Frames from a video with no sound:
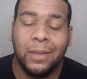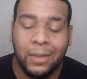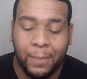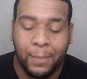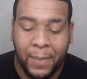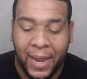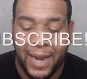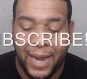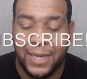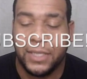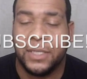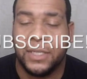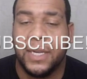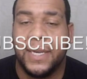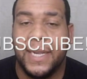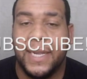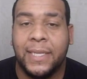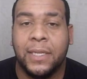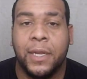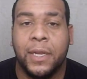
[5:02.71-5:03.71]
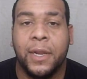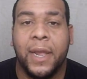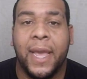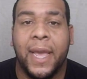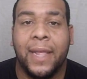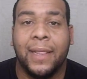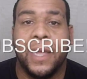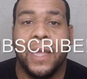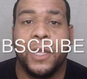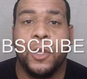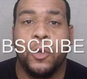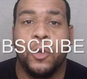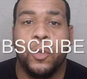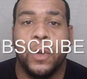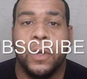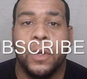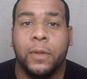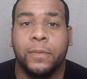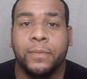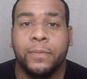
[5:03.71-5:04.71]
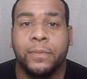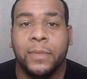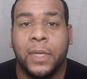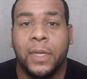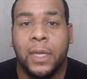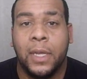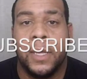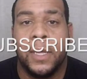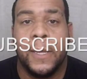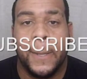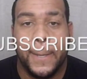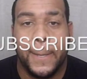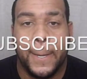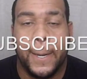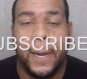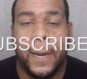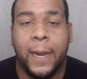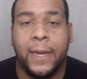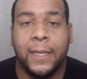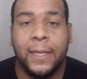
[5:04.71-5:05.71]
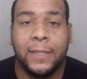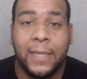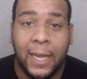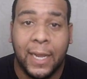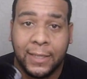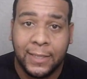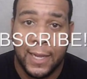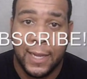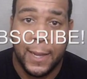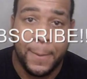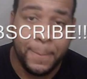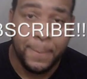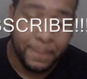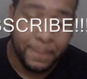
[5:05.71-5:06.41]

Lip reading: pay attention to the detail in your head like you will. Alright, next time.